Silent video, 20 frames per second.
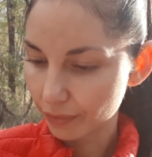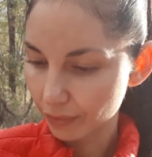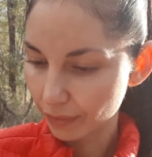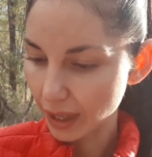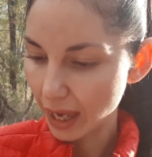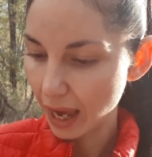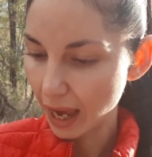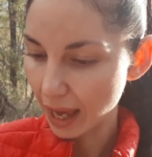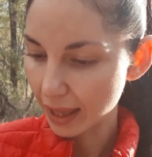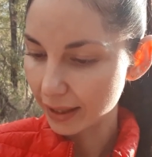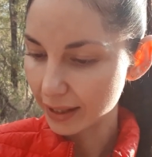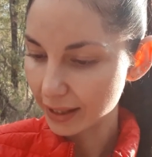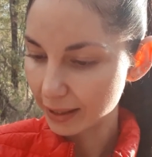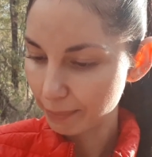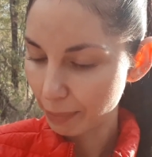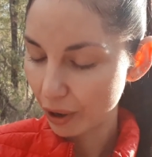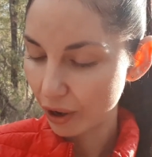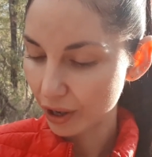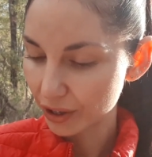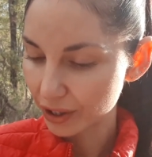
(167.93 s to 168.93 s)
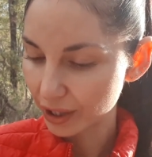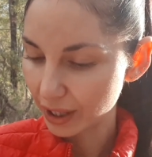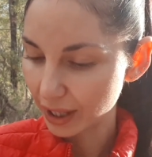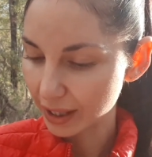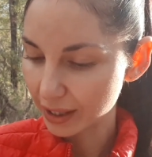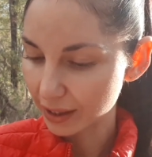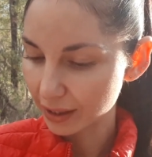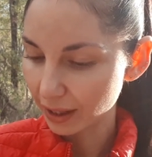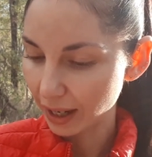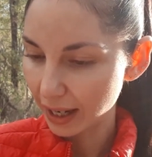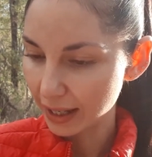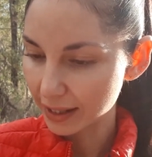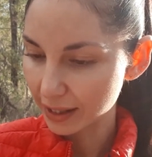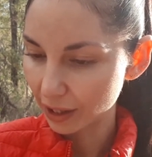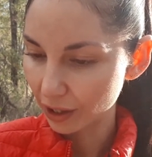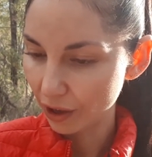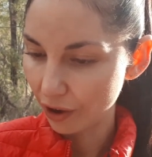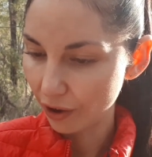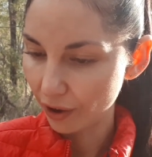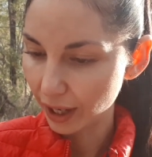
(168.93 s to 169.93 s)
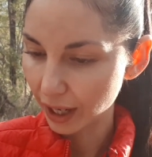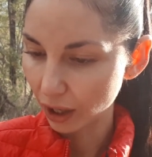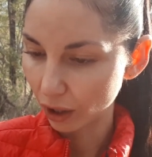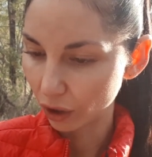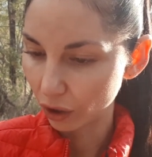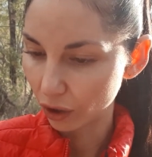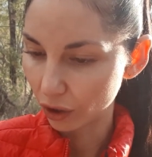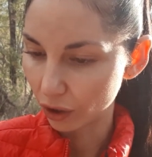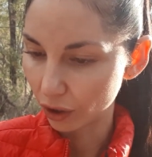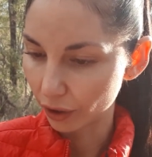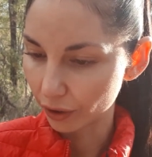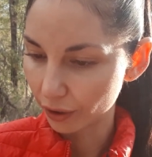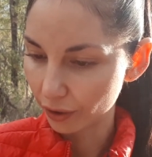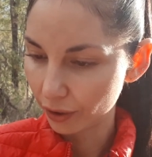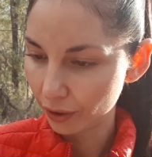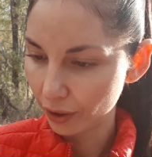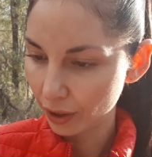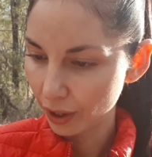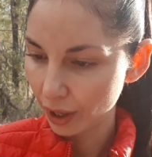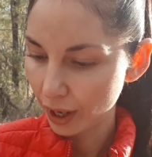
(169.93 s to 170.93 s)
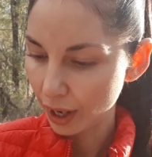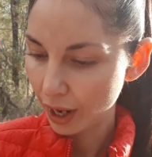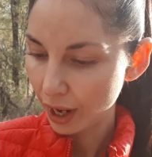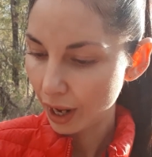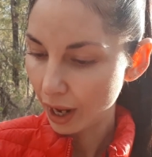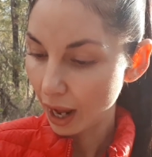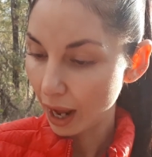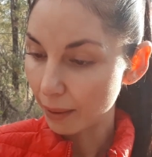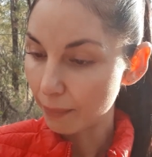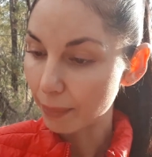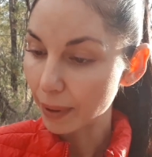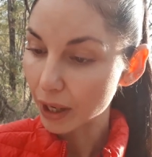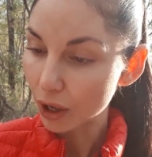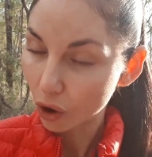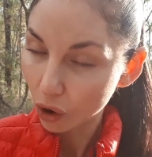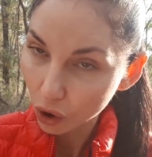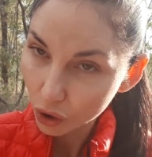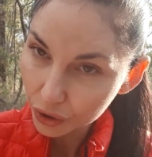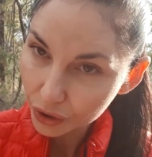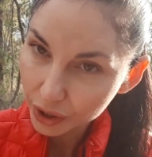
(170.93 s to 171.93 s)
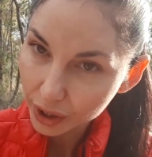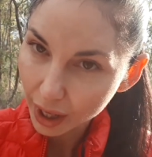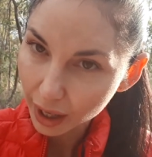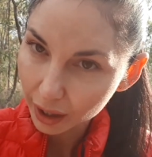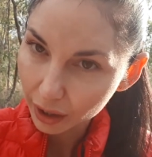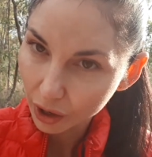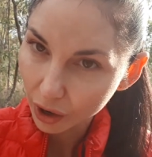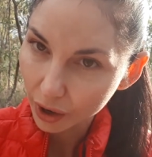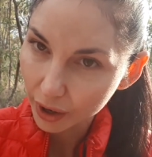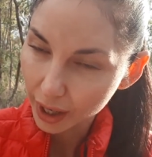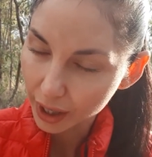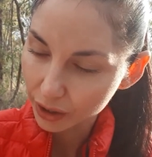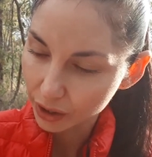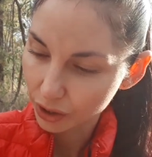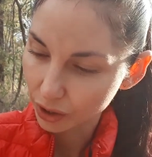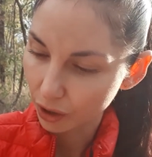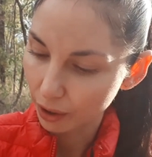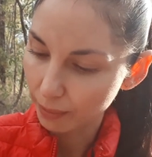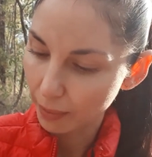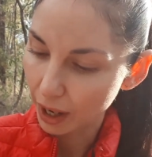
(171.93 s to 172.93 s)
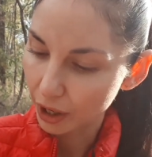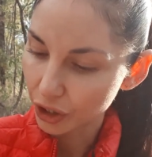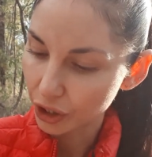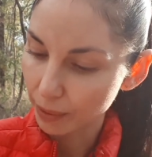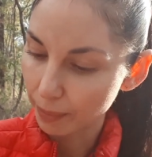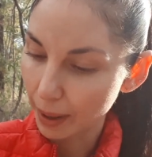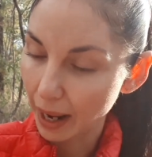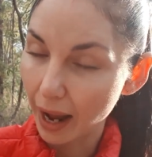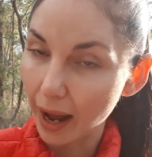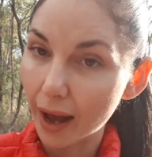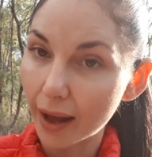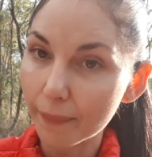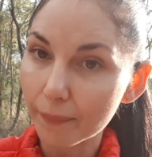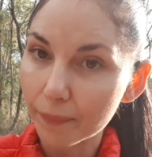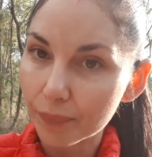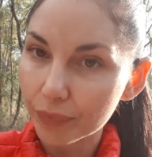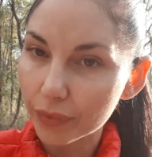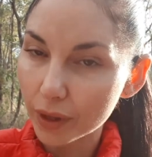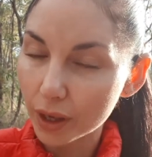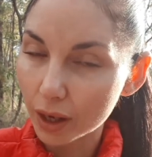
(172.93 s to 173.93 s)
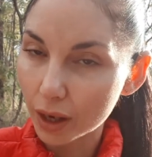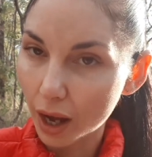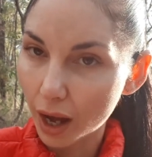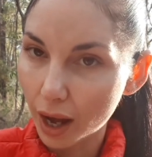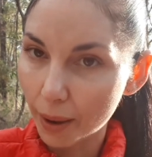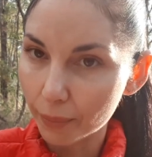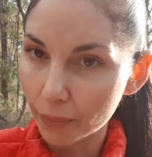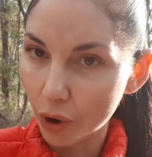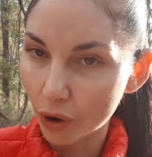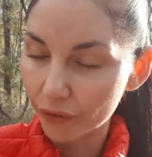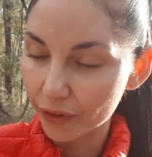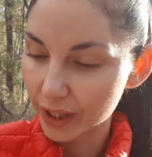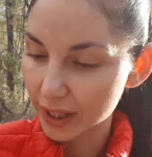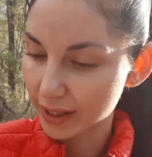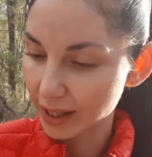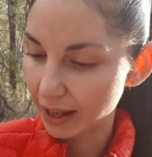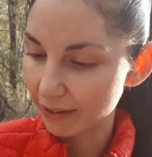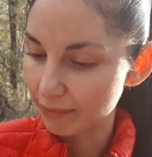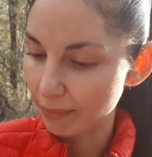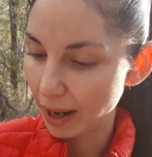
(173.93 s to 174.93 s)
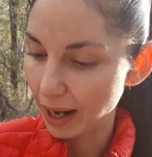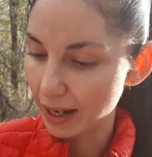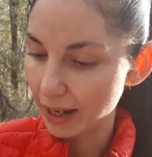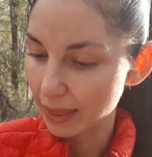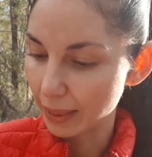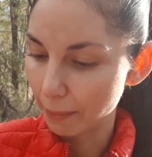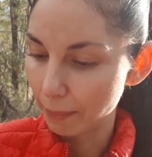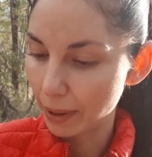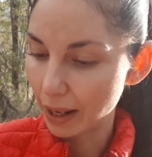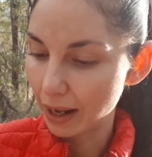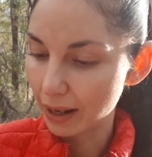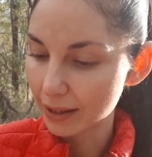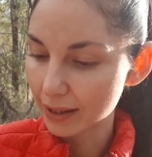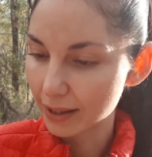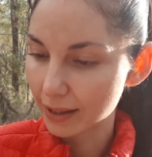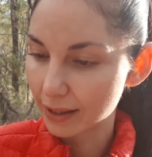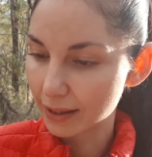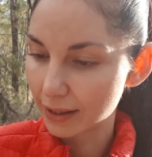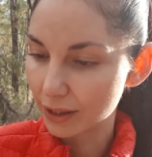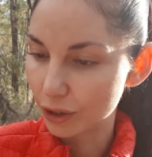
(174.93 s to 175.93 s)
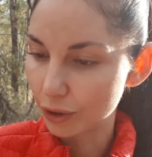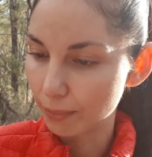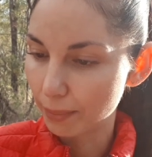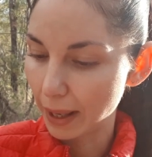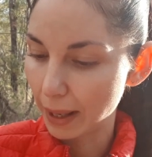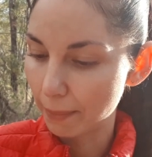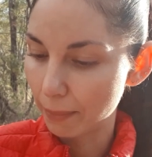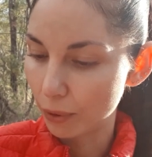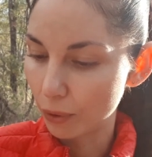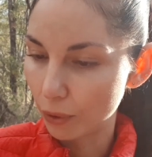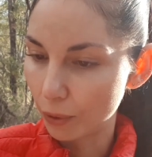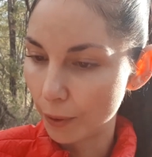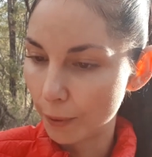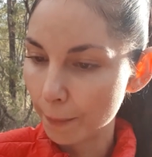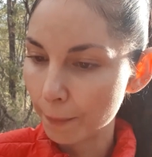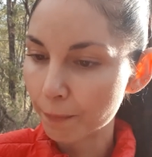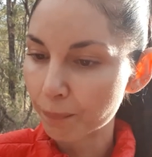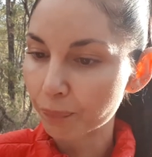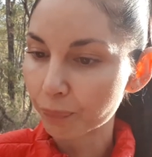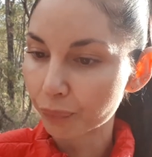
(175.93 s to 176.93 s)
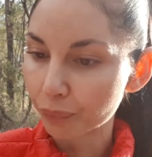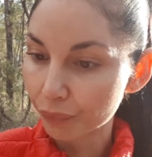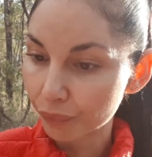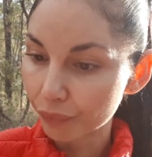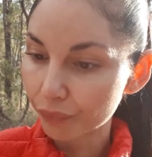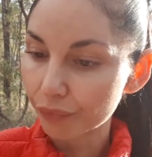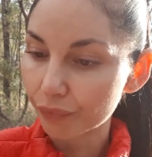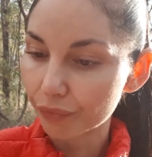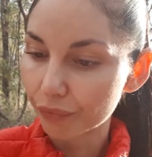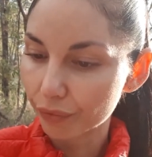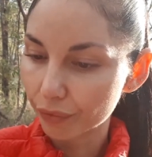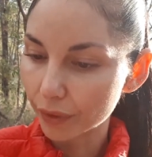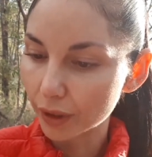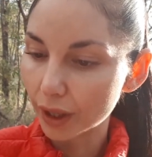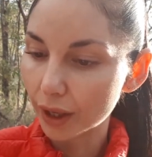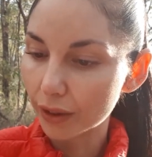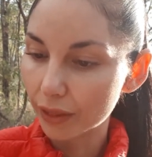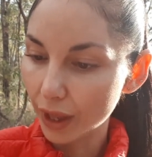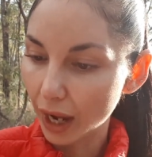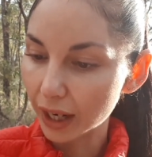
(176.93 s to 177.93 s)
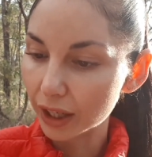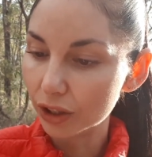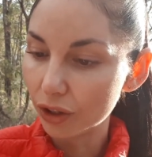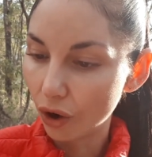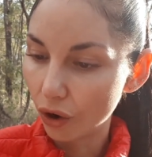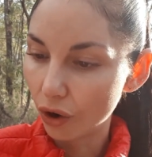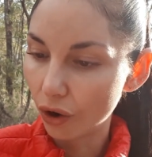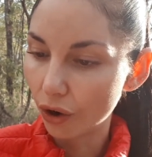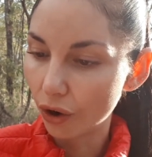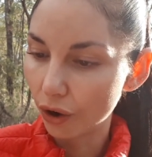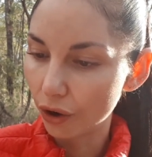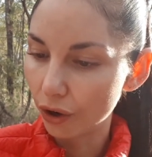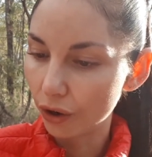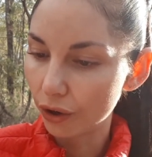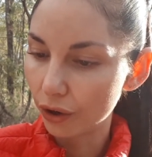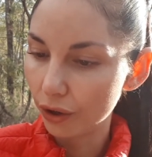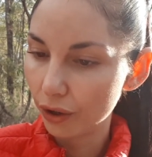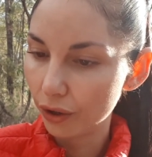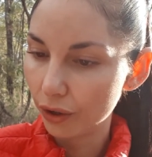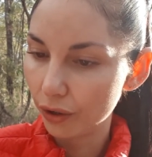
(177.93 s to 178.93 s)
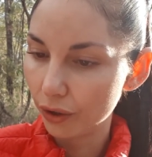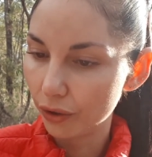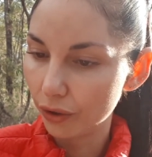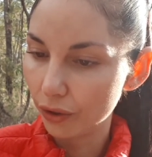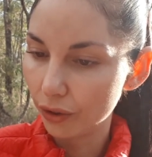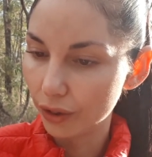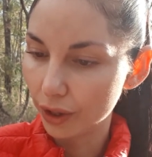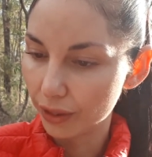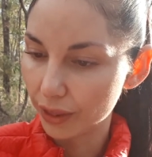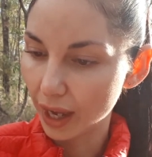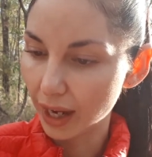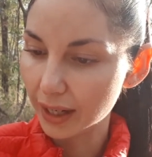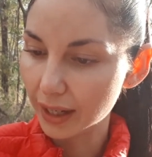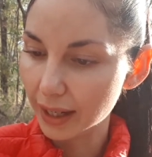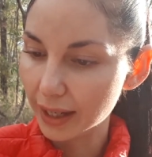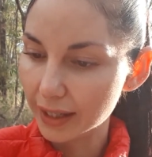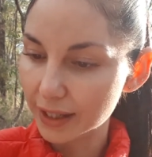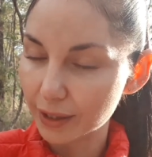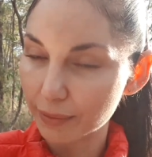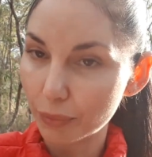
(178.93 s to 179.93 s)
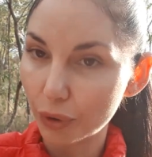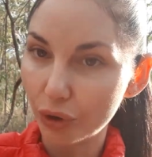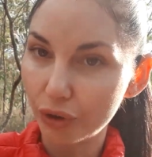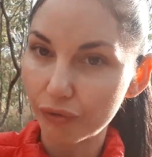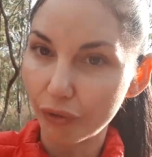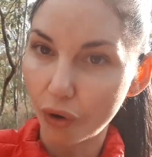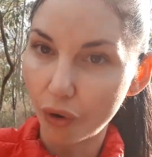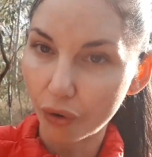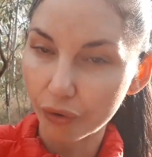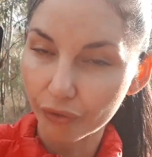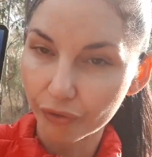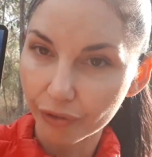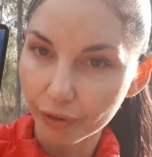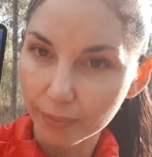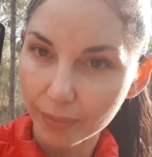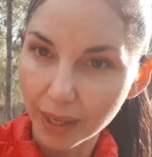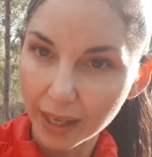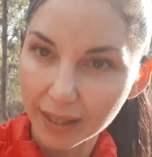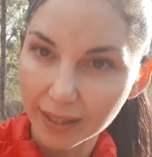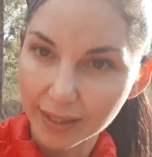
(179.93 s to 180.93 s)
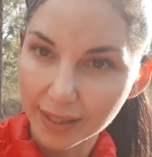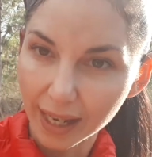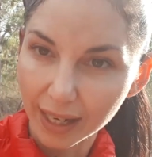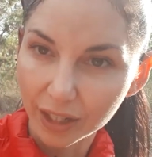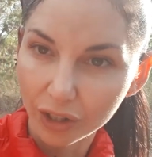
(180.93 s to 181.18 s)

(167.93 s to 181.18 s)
Yeah, this person is learning a lot, and because they're learning so much about offers they've made in the past to people, they know that they need to move on from these. They